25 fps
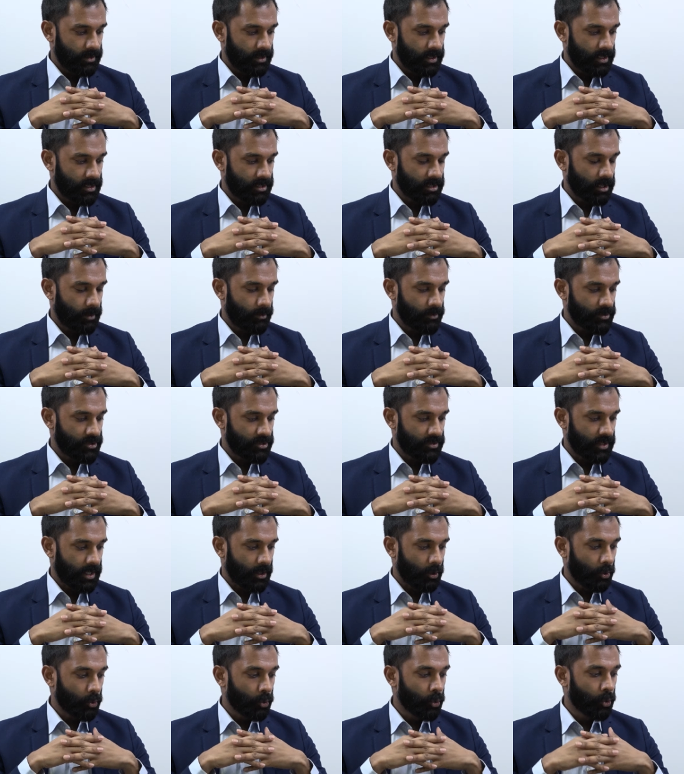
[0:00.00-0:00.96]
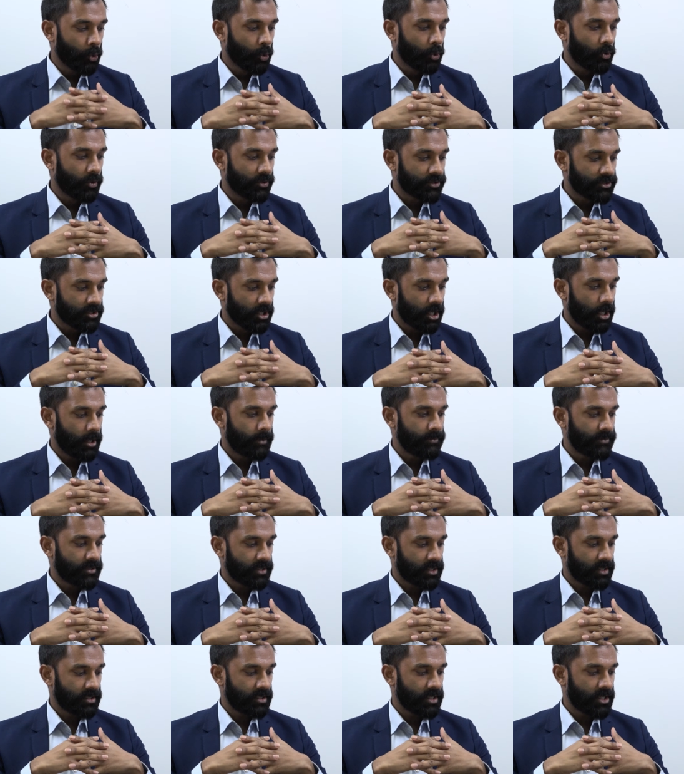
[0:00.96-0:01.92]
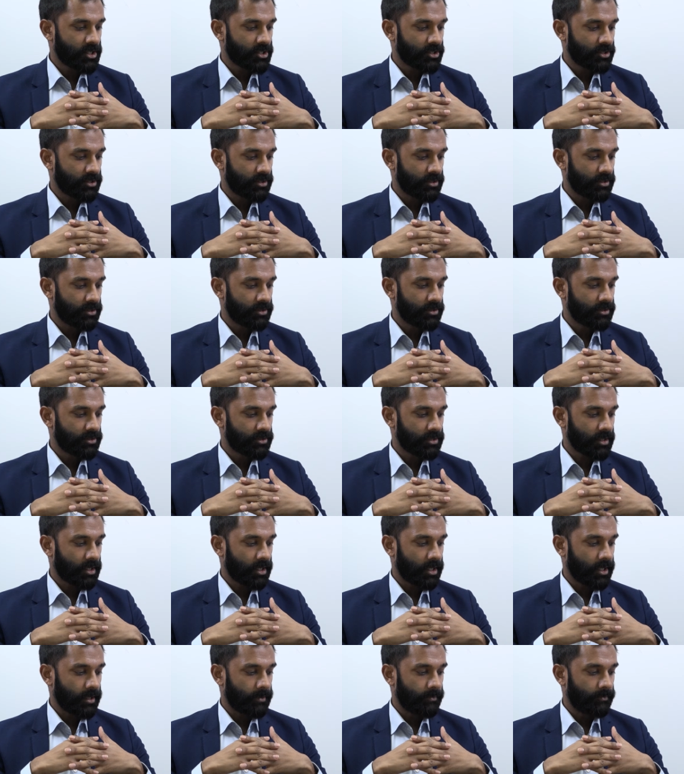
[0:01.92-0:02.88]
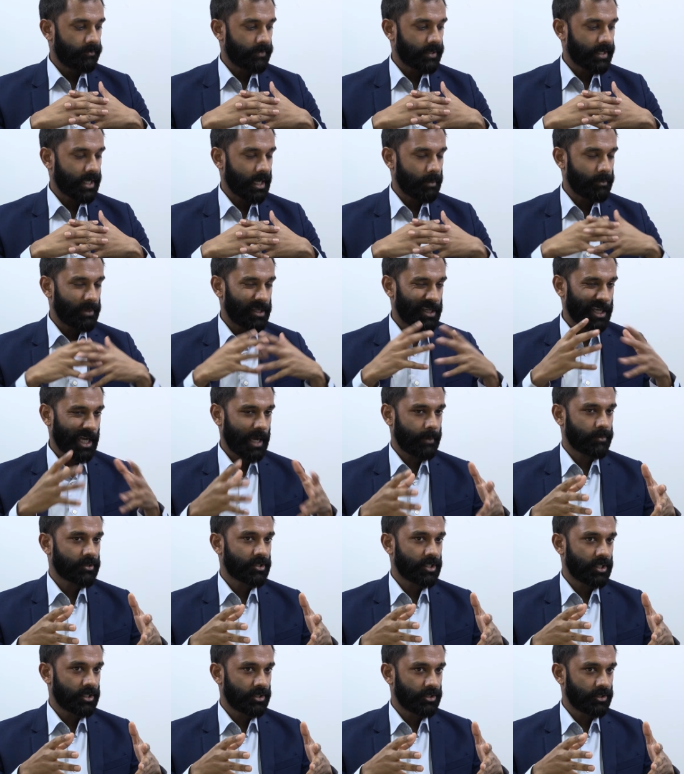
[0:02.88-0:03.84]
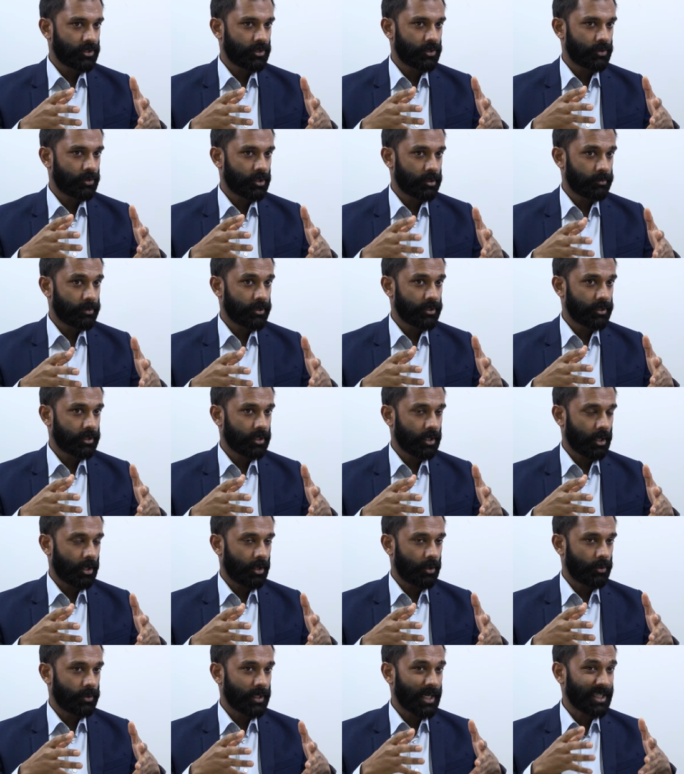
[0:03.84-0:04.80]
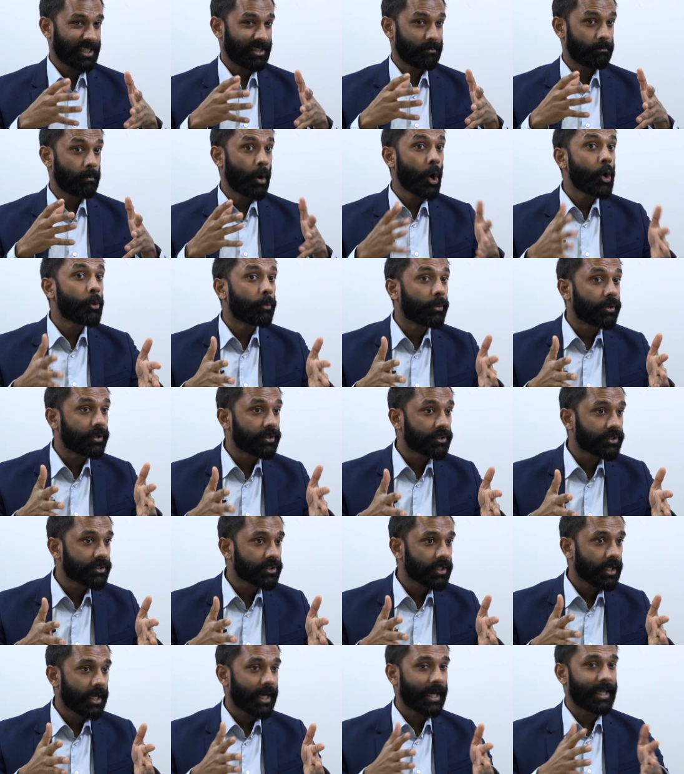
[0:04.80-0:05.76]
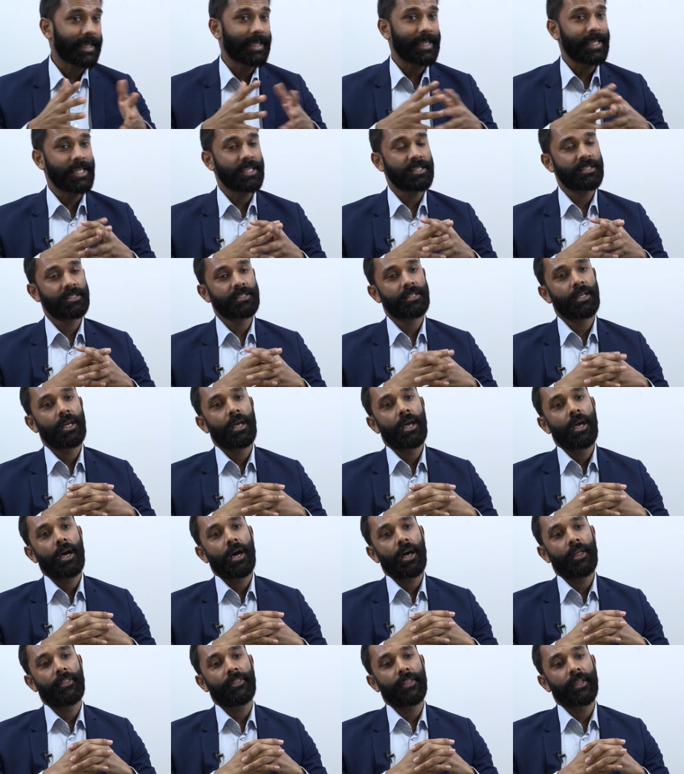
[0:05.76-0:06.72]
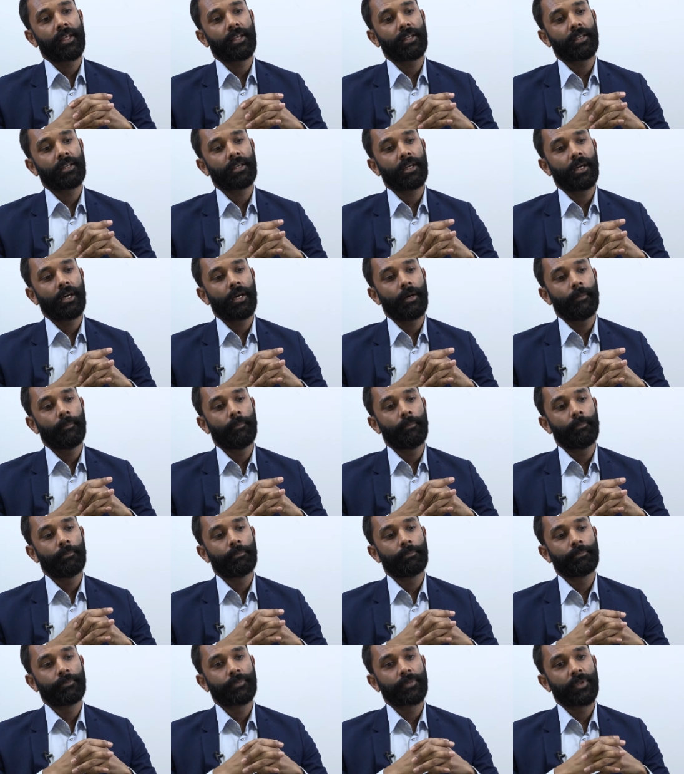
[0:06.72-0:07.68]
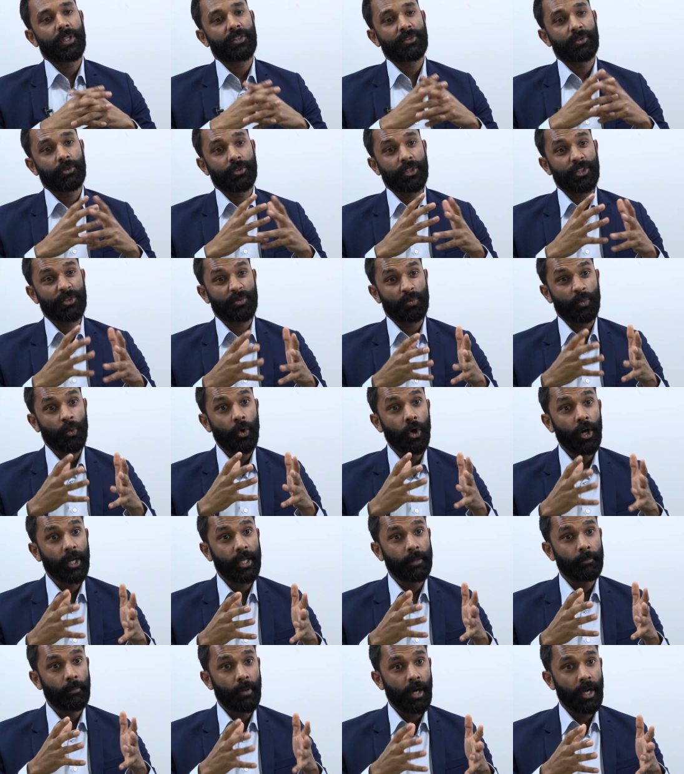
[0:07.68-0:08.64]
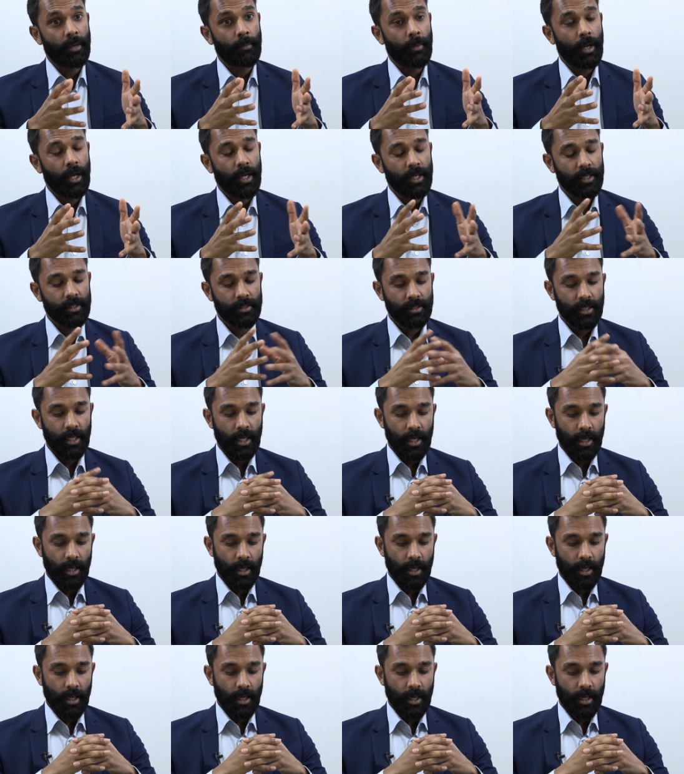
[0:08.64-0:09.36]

the assumption that all the terms and conditions can be captured into computer code at the moment, at least, I think doesn't work in my mind.